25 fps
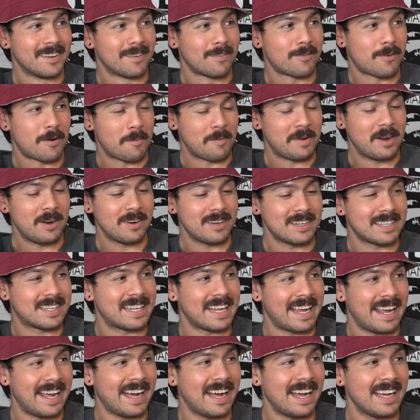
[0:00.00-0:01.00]
from here to
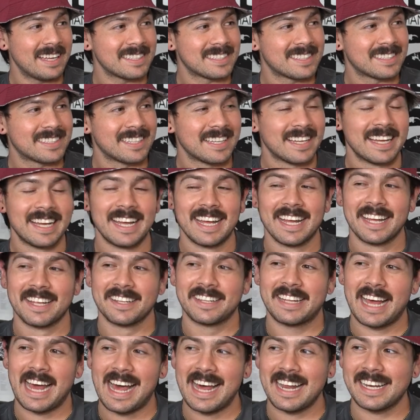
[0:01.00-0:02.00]
Tejas,
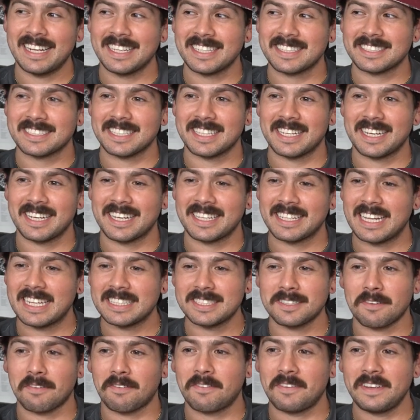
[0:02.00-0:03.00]
that's
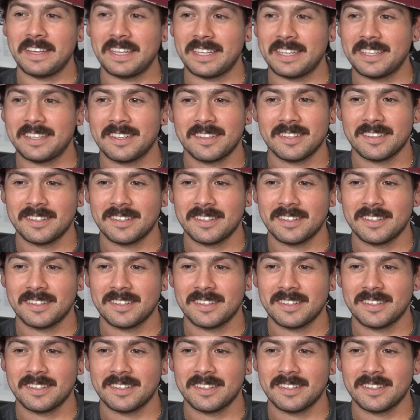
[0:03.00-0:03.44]
a feat